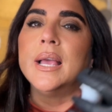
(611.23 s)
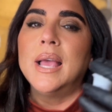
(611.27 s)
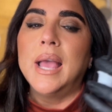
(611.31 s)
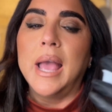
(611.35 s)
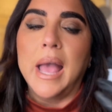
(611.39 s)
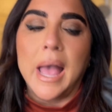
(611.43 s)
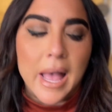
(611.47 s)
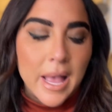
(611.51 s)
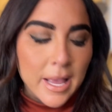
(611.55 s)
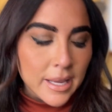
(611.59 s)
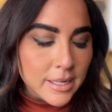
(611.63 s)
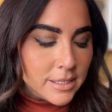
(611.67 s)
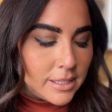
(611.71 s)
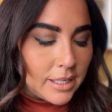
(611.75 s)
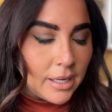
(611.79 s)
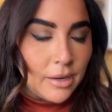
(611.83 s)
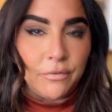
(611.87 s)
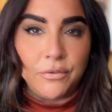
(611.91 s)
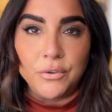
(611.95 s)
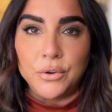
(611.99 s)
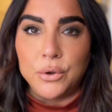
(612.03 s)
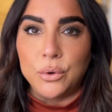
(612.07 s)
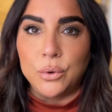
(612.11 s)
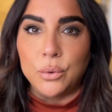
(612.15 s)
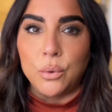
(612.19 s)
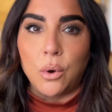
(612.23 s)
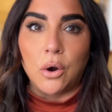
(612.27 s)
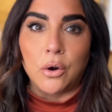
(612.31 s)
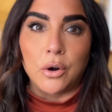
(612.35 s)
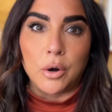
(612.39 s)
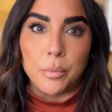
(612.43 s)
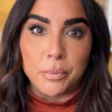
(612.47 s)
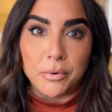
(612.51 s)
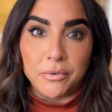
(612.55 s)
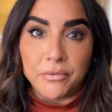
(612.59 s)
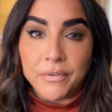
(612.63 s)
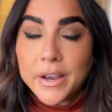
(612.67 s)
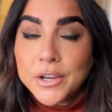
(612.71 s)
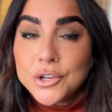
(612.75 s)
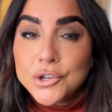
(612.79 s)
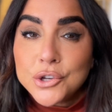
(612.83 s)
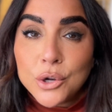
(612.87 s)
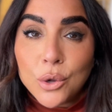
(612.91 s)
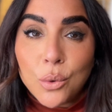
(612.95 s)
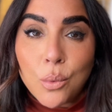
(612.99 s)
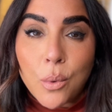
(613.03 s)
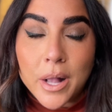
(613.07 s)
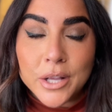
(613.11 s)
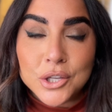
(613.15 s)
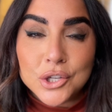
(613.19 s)
And if you are a
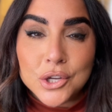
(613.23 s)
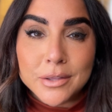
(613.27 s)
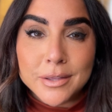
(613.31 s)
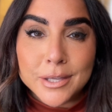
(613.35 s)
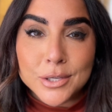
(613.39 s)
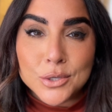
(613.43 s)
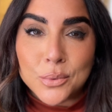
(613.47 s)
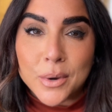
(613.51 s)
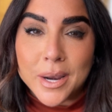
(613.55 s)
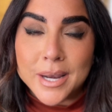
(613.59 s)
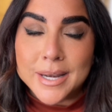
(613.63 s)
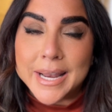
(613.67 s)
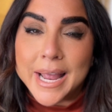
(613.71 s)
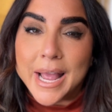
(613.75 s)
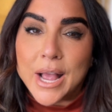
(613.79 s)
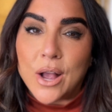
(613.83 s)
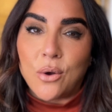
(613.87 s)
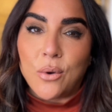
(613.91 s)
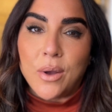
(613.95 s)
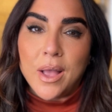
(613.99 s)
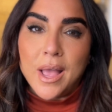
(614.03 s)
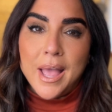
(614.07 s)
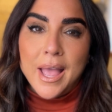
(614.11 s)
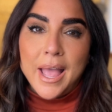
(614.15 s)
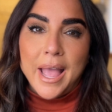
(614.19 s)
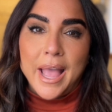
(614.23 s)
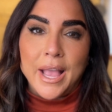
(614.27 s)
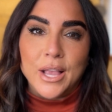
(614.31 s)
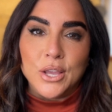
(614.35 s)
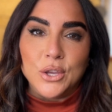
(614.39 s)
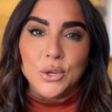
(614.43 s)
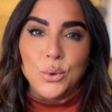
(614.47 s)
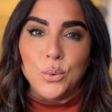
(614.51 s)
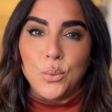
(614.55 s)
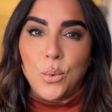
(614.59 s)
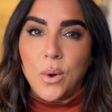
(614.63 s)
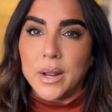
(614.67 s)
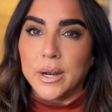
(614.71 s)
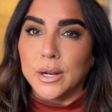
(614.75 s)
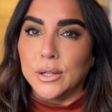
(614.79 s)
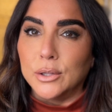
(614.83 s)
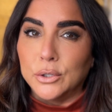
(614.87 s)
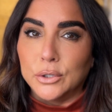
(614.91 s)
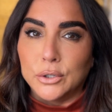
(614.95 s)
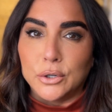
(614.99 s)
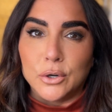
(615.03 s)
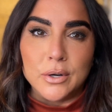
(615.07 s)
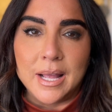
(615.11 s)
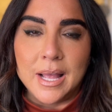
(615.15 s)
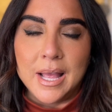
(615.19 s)
professional watching this right now and you want to
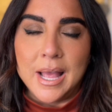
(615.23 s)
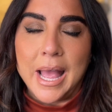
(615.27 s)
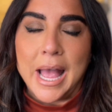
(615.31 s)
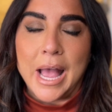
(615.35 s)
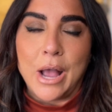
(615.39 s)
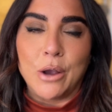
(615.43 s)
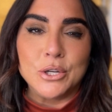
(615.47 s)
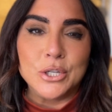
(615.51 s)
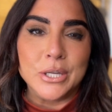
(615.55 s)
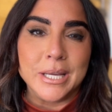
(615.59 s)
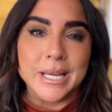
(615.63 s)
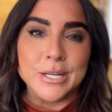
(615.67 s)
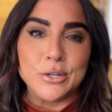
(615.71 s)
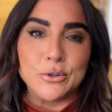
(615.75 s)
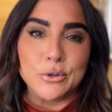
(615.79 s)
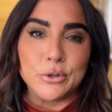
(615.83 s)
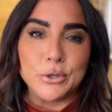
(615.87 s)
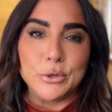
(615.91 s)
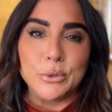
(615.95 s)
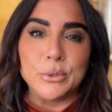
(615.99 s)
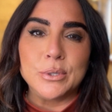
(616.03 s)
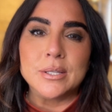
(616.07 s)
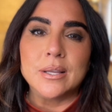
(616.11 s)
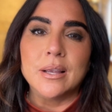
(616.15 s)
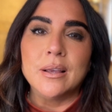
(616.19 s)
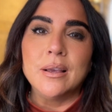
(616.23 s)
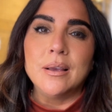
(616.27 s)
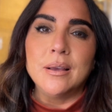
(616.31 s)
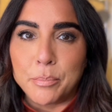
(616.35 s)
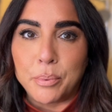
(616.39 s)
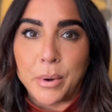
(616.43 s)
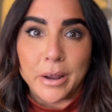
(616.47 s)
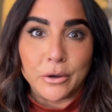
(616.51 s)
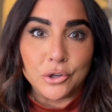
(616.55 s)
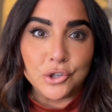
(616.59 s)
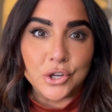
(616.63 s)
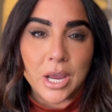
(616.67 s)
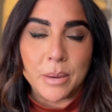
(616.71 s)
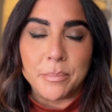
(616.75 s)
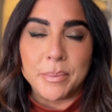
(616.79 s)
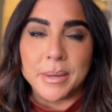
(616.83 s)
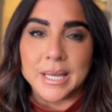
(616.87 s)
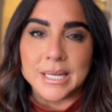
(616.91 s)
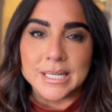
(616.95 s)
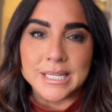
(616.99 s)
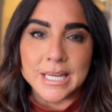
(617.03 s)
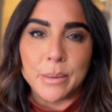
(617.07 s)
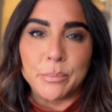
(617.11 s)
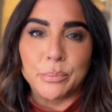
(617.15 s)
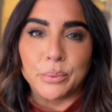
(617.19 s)
learn how to introduce brow shaping
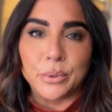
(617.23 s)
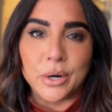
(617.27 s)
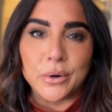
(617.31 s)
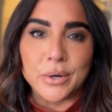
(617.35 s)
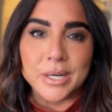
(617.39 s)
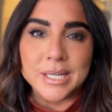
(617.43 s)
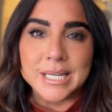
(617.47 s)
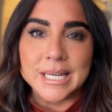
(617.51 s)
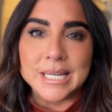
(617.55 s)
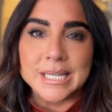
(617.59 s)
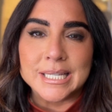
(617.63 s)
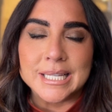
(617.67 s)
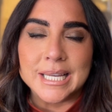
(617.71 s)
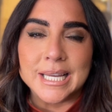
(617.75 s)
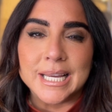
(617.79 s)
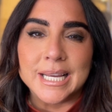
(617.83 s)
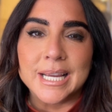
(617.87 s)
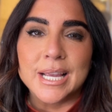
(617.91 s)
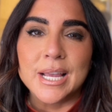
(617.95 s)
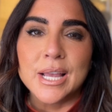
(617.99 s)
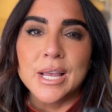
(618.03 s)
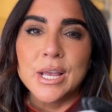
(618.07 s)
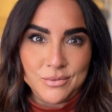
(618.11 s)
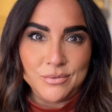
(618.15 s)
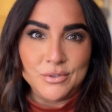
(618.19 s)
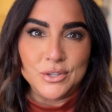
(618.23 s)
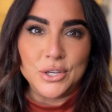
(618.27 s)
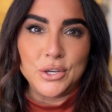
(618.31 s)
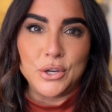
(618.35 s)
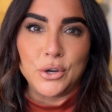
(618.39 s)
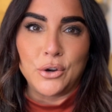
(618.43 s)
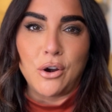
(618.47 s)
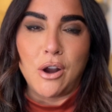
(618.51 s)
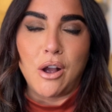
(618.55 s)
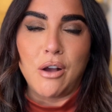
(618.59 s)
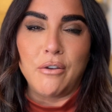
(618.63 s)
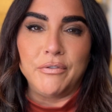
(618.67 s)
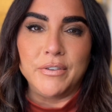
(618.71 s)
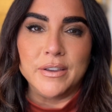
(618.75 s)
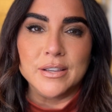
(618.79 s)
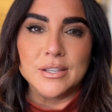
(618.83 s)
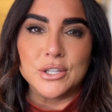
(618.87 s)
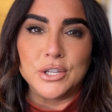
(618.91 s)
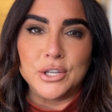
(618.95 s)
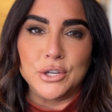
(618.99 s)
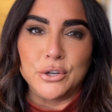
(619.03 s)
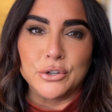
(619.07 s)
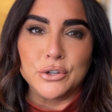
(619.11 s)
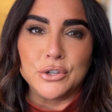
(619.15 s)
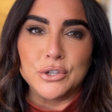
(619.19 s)
and temporary tinting to your office,
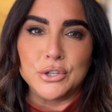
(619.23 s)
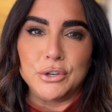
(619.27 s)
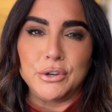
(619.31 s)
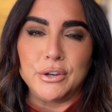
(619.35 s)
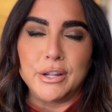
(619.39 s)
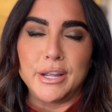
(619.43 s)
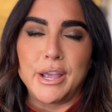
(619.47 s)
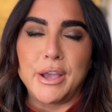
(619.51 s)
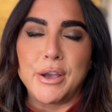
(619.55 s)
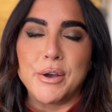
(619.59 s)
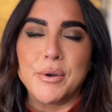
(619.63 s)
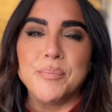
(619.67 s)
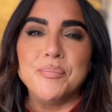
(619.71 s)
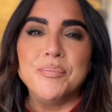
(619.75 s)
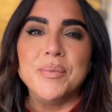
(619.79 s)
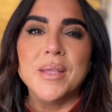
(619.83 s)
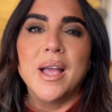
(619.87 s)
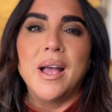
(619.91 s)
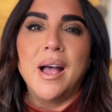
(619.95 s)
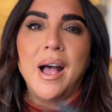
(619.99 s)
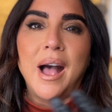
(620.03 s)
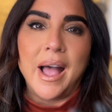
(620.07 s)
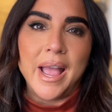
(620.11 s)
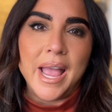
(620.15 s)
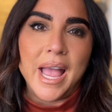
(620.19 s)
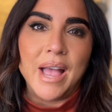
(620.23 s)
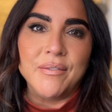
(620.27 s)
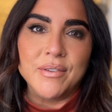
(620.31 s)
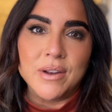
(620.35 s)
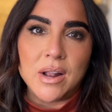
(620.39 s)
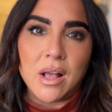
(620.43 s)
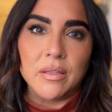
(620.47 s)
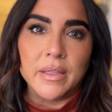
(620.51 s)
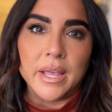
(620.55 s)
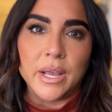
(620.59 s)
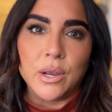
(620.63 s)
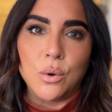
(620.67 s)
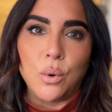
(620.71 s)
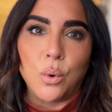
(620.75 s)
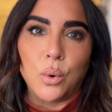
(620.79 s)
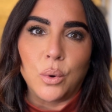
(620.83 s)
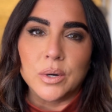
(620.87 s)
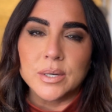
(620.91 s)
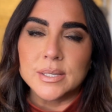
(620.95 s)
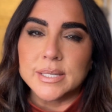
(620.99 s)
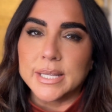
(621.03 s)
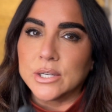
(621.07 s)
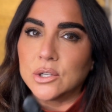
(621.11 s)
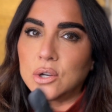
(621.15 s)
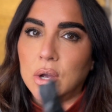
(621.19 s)
to your studio, I have an online
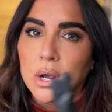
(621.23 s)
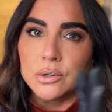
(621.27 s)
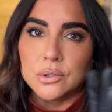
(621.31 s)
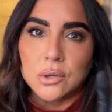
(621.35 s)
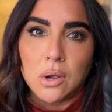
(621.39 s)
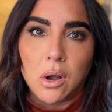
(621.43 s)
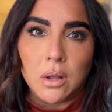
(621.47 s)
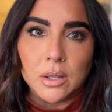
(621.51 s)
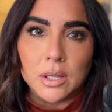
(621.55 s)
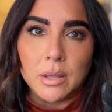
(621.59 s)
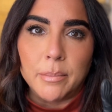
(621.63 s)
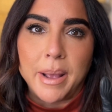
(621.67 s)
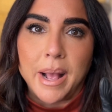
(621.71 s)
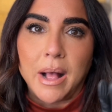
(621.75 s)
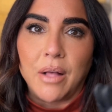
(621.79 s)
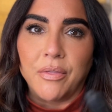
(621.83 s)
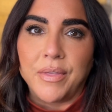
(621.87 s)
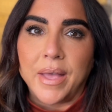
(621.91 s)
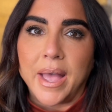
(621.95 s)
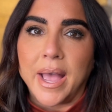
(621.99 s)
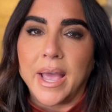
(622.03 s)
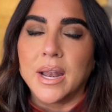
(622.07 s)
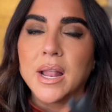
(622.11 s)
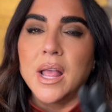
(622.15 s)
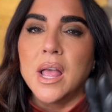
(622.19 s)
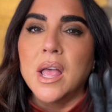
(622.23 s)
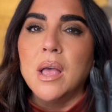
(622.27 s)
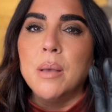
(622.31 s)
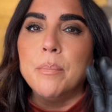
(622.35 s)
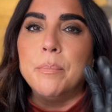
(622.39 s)
course that talks all about that.